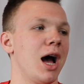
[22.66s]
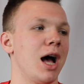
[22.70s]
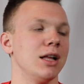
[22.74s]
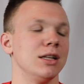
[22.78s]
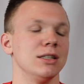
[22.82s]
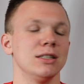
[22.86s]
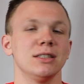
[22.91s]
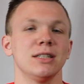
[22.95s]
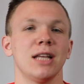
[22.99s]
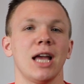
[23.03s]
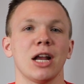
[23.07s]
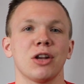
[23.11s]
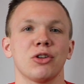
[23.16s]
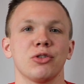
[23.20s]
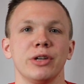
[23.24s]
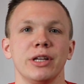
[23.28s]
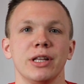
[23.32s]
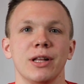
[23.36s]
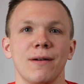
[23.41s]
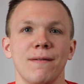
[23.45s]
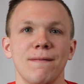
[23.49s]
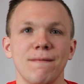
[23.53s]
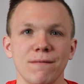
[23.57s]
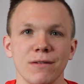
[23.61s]
This is
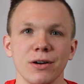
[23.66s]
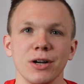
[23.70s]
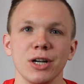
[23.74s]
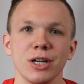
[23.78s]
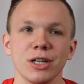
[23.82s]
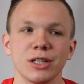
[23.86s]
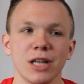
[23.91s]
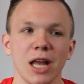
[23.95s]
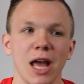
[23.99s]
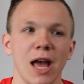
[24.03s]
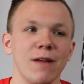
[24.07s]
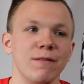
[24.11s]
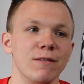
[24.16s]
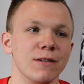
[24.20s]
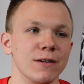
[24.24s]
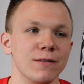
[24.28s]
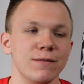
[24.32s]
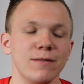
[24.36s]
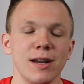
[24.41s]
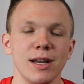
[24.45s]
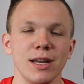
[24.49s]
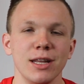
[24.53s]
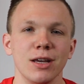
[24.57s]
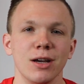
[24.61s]
actually the first ever
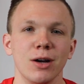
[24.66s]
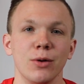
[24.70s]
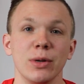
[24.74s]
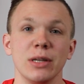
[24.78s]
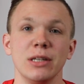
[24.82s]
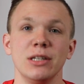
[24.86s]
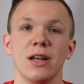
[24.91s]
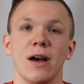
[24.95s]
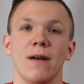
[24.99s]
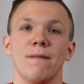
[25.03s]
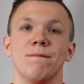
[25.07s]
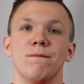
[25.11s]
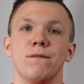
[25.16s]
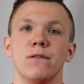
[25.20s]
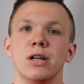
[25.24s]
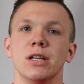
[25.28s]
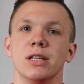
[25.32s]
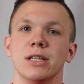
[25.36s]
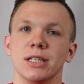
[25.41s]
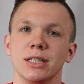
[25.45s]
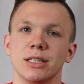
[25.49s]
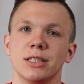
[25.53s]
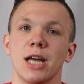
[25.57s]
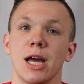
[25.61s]
video we've done for
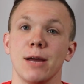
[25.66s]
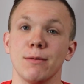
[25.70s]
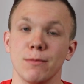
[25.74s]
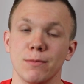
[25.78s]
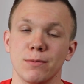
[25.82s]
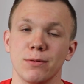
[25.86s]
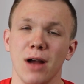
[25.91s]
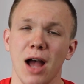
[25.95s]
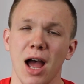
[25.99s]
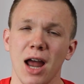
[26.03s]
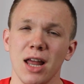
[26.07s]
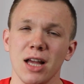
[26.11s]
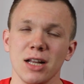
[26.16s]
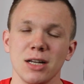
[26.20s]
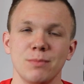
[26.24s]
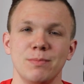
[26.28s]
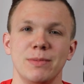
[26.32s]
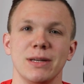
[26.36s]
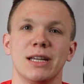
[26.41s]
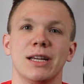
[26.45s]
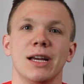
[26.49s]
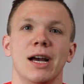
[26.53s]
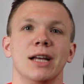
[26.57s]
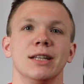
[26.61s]
this type of
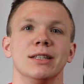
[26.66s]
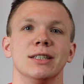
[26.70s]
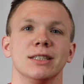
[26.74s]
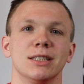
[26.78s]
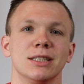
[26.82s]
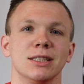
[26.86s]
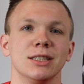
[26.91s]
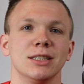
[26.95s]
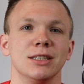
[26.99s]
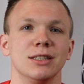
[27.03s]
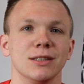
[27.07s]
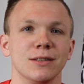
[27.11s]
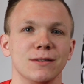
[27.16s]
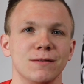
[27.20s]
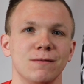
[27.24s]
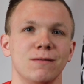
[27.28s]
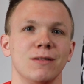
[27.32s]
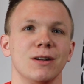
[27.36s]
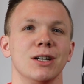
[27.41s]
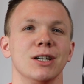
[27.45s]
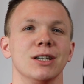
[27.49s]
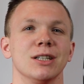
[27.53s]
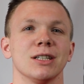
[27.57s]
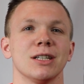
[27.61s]
product because this is the
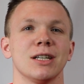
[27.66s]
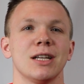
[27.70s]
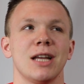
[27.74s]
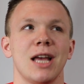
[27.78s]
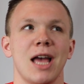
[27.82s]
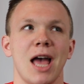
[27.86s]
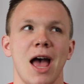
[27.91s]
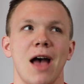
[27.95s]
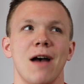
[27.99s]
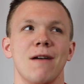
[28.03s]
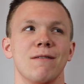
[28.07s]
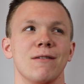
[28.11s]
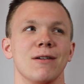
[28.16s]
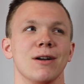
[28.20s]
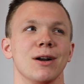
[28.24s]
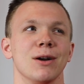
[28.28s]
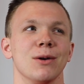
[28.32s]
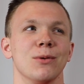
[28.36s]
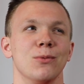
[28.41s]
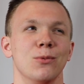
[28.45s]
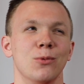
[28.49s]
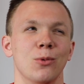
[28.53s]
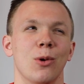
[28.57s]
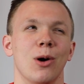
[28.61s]
first
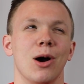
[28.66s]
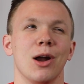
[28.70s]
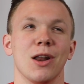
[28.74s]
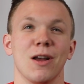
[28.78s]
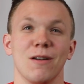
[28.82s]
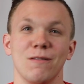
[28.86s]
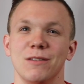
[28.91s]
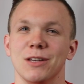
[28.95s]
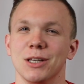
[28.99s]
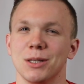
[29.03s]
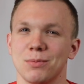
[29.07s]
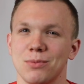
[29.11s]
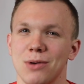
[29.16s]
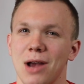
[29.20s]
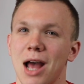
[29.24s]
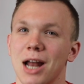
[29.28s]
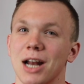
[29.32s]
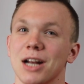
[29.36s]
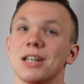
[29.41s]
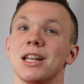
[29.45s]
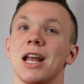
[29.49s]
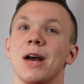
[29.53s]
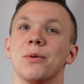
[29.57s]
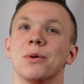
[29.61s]
ever one of this
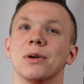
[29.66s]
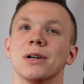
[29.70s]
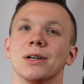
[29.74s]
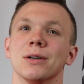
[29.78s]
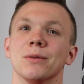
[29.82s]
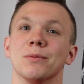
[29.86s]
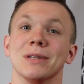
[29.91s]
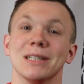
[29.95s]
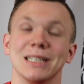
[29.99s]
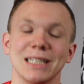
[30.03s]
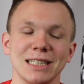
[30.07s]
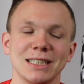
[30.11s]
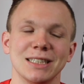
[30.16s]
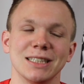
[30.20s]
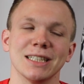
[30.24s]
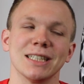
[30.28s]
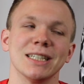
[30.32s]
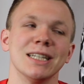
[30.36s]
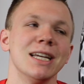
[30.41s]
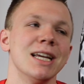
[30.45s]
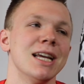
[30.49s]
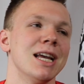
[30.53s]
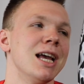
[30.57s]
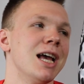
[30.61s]
product that we're
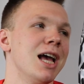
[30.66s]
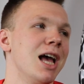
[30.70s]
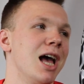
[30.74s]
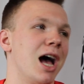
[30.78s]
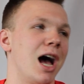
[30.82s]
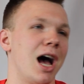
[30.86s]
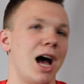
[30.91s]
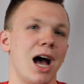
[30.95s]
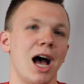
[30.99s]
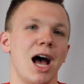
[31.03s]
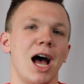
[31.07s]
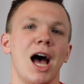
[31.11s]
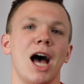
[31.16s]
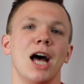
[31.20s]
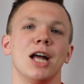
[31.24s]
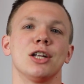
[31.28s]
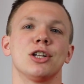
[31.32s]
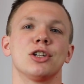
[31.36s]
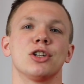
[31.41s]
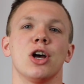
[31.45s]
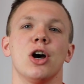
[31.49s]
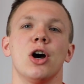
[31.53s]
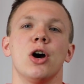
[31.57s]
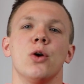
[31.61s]
releasing.
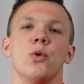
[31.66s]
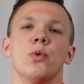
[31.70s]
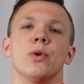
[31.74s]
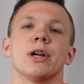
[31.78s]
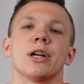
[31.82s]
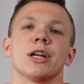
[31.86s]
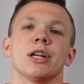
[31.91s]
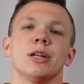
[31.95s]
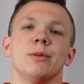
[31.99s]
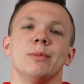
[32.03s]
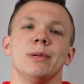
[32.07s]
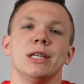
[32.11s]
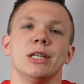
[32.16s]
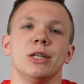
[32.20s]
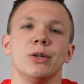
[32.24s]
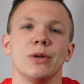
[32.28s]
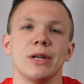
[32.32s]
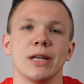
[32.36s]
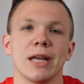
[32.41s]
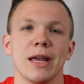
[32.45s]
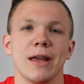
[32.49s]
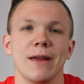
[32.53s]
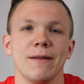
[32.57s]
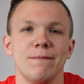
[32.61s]
So we're gonna be
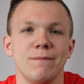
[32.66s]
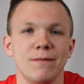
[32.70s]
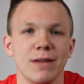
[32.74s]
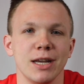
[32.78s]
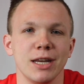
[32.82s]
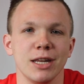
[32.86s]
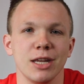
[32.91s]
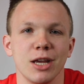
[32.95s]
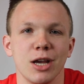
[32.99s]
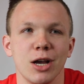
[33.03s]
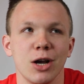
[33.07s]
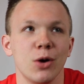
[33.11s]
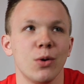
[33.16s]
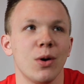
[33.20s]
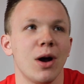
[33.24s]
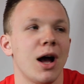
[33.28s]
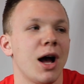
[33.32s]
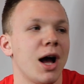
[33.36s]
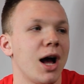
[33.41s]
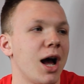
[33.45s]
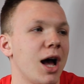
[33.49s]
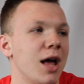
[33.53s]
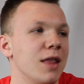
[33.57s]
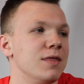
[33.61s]
doing a video
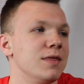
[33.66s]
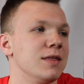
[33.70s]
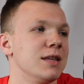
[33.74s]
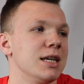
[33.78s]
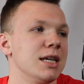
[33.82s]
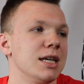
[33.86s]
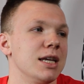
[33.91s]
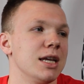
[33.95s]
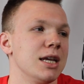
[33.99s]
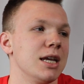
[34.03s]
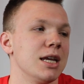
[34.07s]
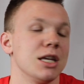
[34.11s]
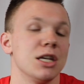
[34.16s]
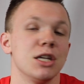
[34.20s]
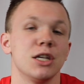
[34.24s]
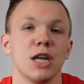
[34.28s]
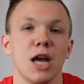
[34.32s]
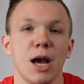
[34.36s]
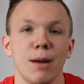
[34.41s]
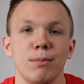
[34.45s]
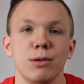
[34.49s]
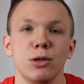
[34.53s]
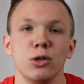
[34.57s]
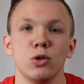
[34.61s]
on the
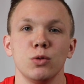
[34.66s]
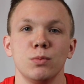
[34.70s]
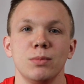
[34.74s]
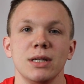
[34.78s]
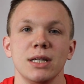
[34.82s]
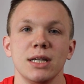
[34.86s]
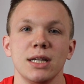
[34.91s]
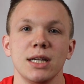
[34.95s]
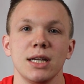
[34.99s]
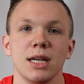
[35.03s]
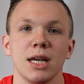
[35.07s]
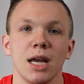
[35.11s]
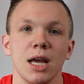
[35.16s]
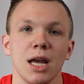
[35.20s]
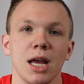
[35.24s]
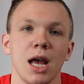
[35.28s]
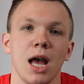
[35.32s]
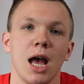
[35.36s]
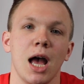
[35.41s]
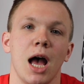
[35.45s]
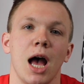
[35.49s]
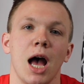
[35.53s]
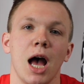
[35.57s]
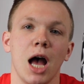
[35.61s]

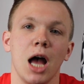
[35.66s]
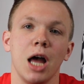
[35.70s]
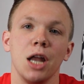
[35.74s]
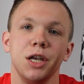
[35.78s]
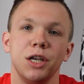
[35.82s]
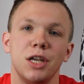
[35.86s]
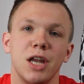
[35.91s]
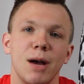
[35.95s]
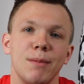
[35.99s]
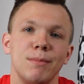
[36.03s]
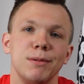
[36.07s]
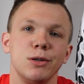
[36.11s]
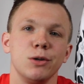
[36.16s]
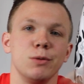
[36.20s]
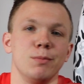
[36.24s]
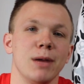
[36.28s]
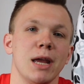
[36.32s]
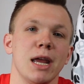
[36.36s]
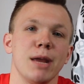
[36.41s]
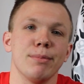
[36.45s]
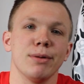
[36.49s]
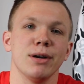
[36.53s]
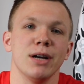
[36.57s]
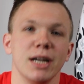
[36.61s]

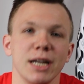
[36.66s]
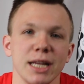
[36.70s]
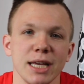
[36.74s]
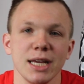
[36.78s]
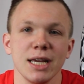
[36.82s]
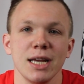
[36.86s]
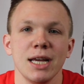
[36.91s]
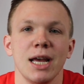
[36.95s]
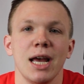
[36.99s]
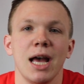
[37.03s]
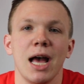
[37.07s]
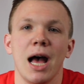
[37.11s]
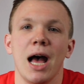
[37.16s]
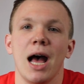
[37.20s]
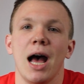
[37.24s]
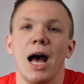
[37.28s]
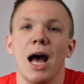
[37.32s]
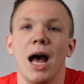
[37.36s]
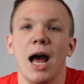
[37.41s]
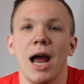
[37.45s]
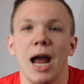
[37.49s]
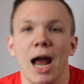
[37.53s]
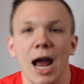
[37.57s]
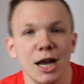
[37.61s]
WBAPE hoodie.
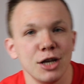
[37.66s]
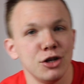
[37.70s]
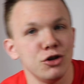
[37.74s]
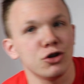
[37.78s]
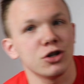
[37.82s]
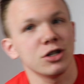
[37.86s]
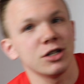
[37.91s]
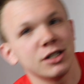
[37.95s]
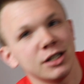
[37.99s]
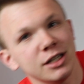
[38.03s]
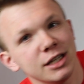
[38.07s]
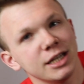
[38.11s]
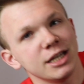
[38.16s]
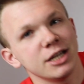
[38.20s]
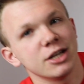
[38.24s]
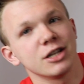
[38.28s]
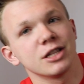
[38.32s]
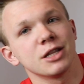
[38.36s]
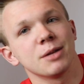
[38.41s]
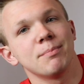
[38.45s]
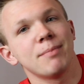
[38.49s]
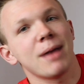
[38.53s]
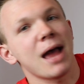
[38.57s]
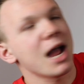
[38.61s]
As you can see
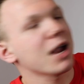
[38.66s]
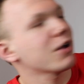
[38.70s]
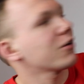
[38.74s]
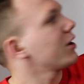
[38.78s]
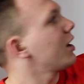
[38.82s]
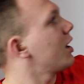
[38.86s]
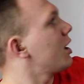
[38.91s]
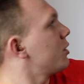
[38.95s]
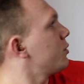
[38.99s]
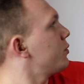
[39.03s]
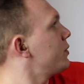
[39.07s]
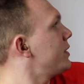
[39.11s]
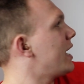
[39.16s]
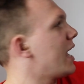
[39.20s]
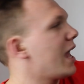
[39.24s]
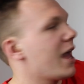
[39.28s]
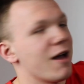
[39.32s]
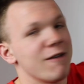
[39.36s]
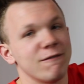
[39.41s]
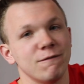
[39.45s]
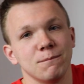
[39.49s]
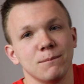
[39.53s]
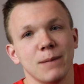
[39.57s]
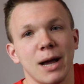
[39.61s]
here in the background, we
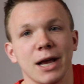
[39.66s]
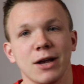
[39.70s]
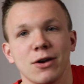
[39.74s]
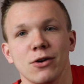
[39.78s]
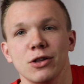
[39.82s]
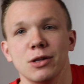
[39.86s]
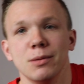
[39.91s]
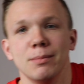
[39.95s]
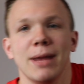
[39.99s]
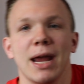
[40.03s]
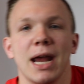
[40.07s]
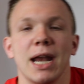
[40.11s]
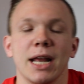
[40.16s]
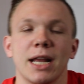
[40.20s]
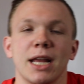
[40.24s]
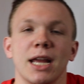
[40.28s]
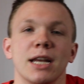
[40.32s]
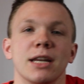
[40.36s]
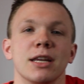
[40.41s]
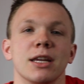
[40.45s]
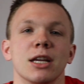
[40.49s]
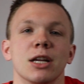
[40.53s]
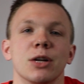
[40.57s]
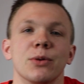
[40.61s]
have Michael the
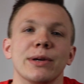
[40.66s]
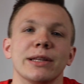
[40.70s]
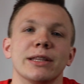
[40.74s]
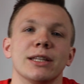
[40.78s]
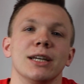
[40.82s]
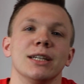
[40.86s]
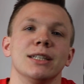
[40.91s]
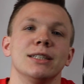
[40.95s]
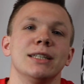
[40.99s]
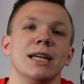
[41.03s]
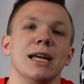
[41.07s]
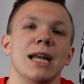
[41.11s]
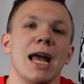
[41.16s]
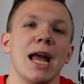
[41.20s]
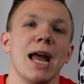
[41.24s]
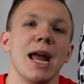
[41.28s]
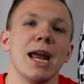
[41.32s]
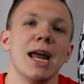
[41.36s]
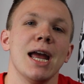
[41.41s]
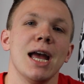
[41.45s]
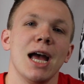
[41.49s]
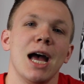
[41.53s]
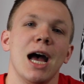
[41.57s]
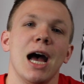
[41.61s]
Mannequin here with us
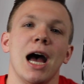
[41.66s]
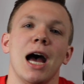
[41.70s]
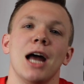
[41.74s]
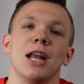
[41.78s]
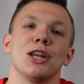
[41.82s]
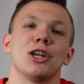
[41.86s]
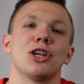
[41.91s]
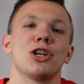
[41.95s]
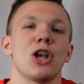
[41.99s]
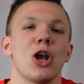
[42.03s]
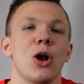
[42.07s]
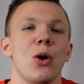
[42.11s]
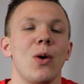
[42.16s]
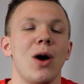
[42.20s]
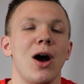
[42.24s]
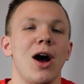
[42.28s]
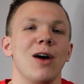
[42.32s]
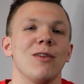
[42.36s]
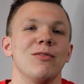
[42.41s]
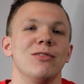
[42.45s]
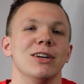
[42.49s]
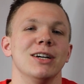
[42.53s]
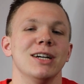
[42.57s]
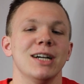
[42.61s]
today to show
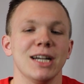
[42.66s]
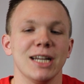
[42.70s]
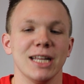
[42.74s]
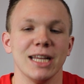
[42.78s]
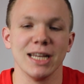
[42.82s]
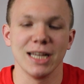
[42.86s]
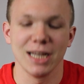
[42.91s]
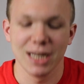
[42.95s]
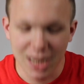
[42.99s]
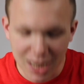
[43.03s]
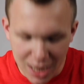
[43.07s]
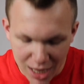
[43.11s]
off the hoodie.